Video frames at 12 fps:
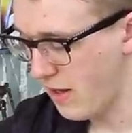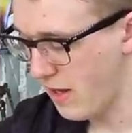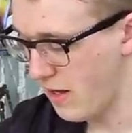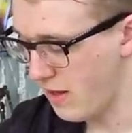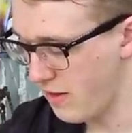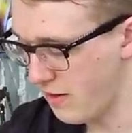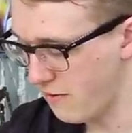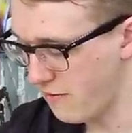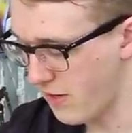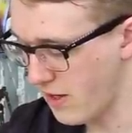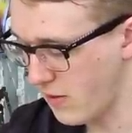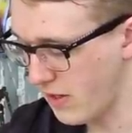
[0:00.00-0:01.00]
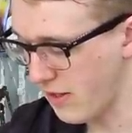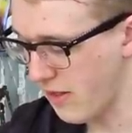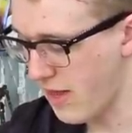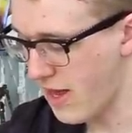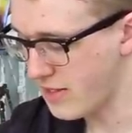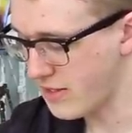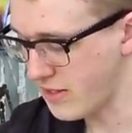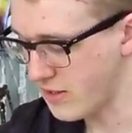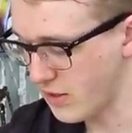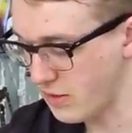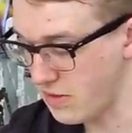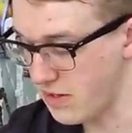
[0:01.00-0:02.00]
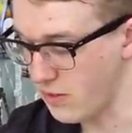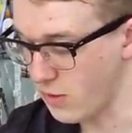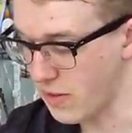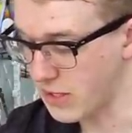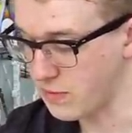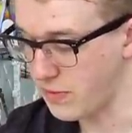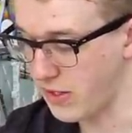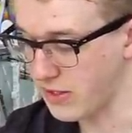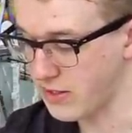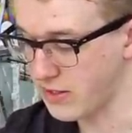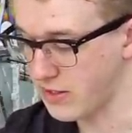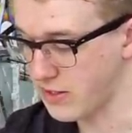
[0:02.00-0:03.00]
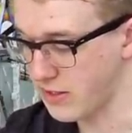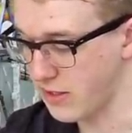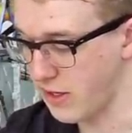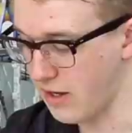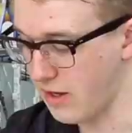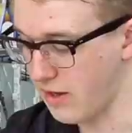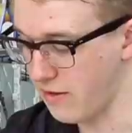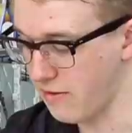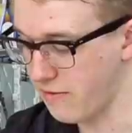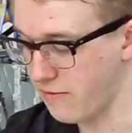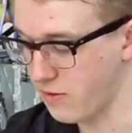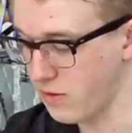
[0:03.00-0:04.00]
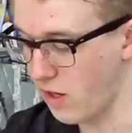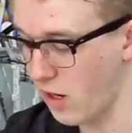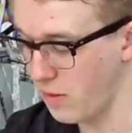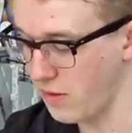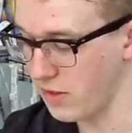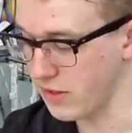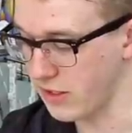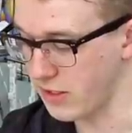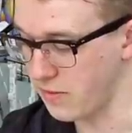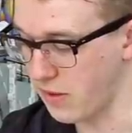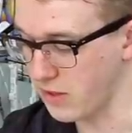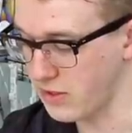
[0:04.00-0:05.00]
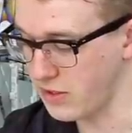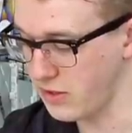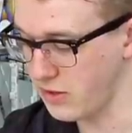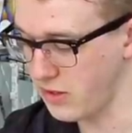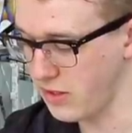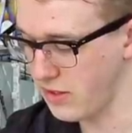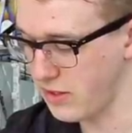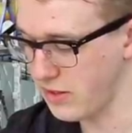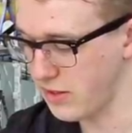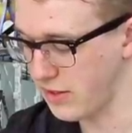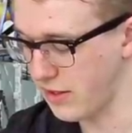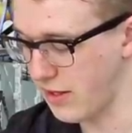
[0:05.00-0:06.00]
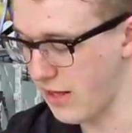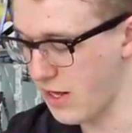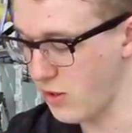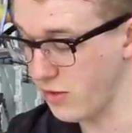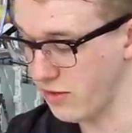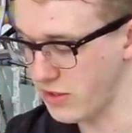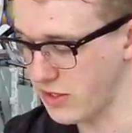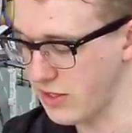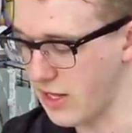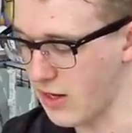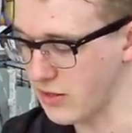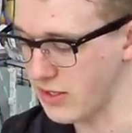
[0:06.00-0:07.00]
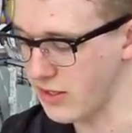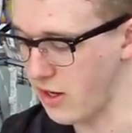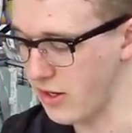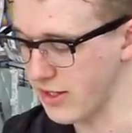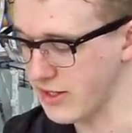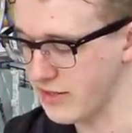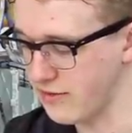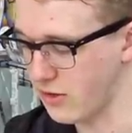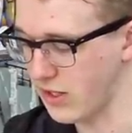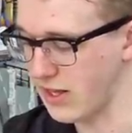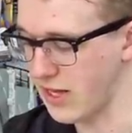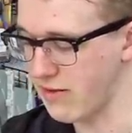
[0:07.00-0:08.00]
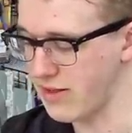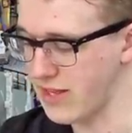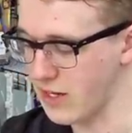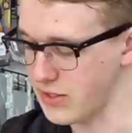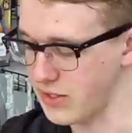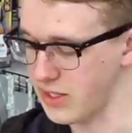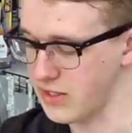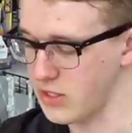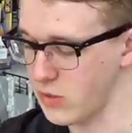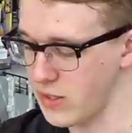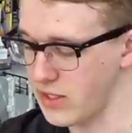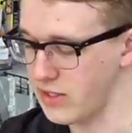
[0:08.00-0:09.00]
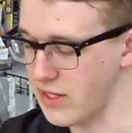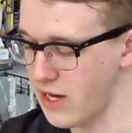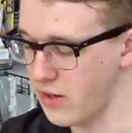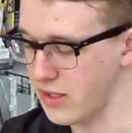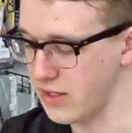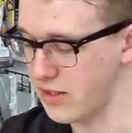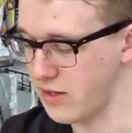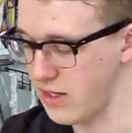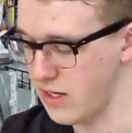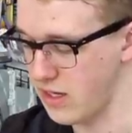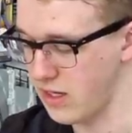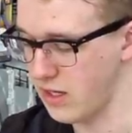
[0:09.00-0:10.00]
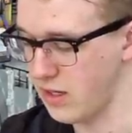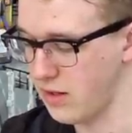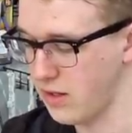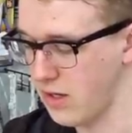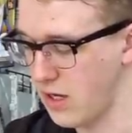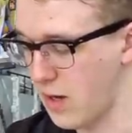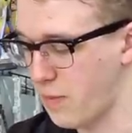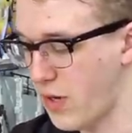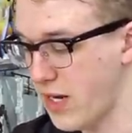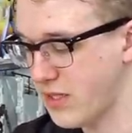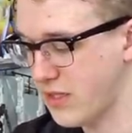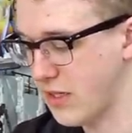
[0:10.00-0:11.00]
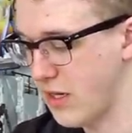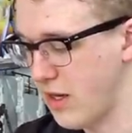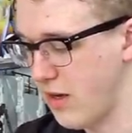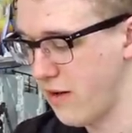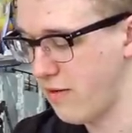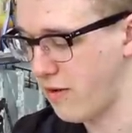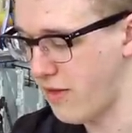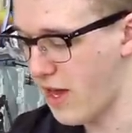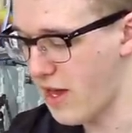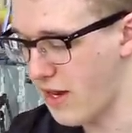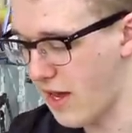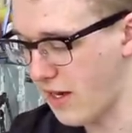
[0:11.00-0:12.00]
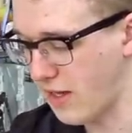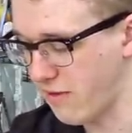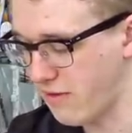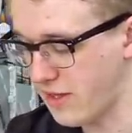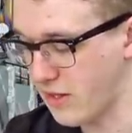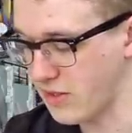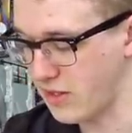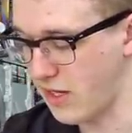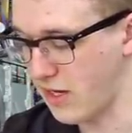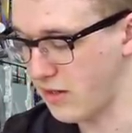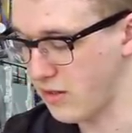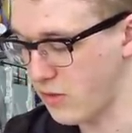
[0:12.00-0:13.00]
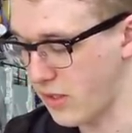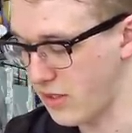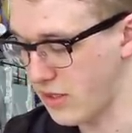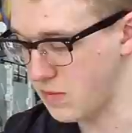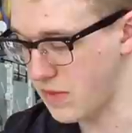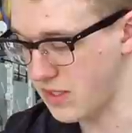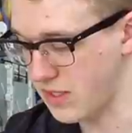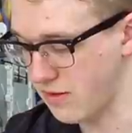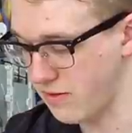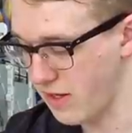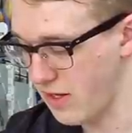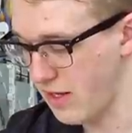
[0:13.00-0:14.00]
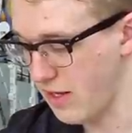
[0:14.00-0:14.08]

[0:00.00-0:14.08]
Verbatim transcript: And then following that is going to be the Robot Spirits uh, Full Armor Gundam Mark two uh, A U version out in August for eleven thousand yen. So we did now get the uh, price for that at eleven thousand yen, quite expensive.